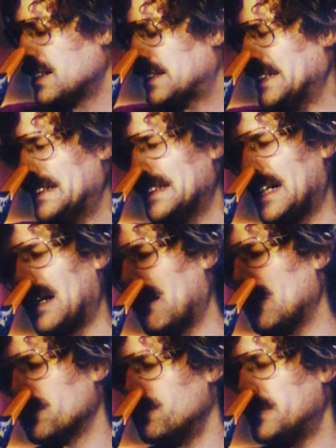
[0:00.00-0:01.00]
"Get the hell
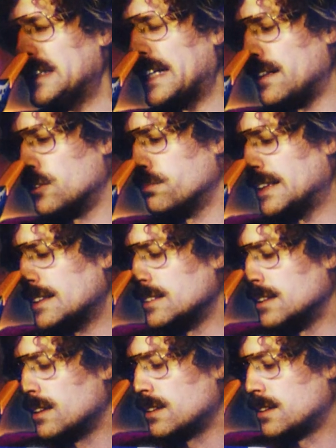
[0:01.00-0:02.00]
off me, Edelman,